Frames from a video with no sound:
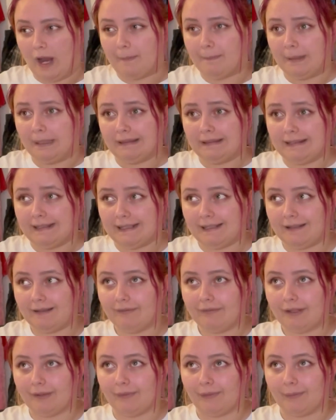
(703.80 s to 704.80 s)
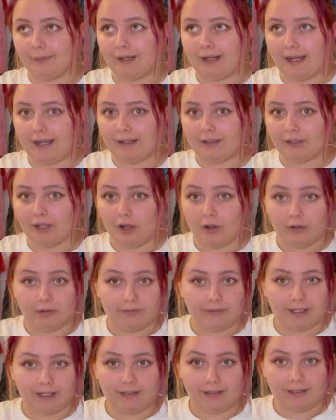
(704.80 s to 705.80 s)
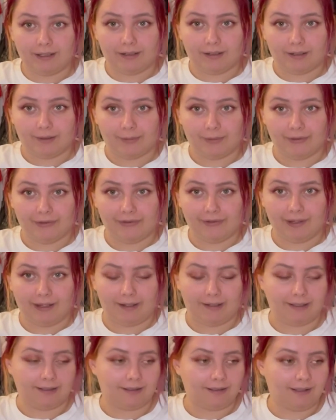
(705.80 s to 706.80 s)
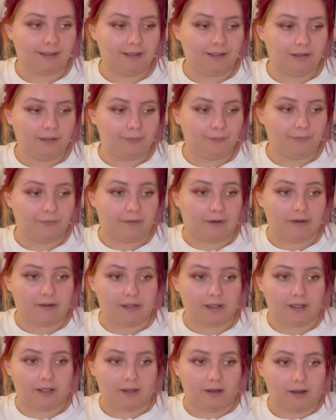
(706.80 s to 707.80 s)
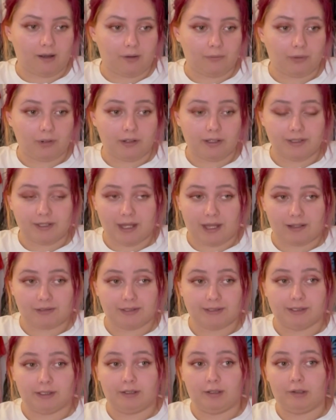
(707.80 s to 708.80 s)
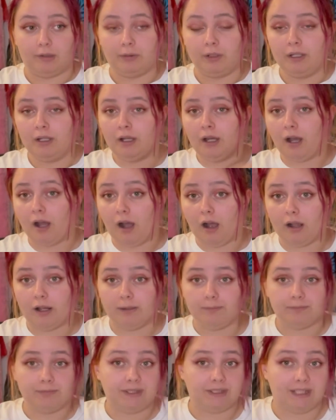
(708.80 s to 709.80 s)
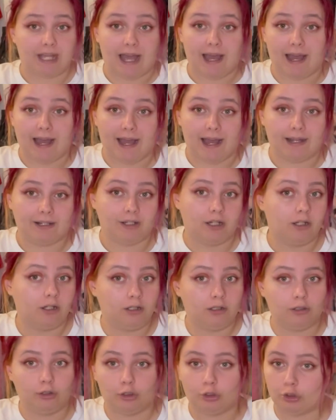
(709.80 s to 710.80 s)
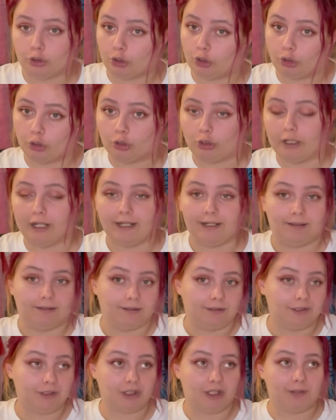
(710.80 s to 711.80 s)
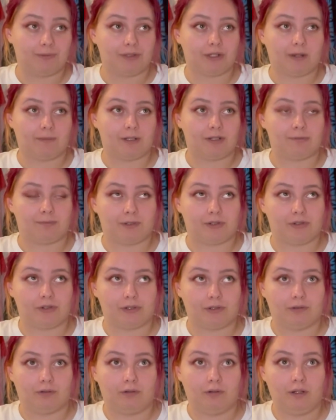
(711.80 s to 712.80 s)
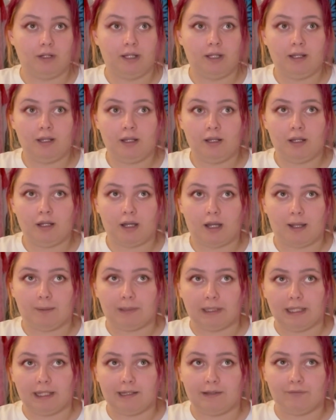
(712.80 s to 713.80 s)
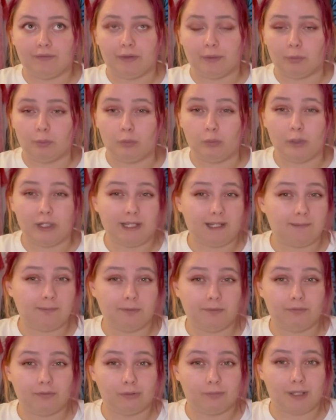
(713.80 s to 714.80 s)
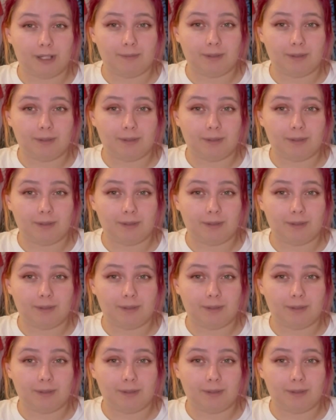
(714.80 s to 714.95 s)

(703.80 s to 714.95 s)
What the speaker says: believe it was when I had COVID and I was like, fuck it, I want a tattoo, I'm sad, grr. And she was coming to Bristol, I believe the week before my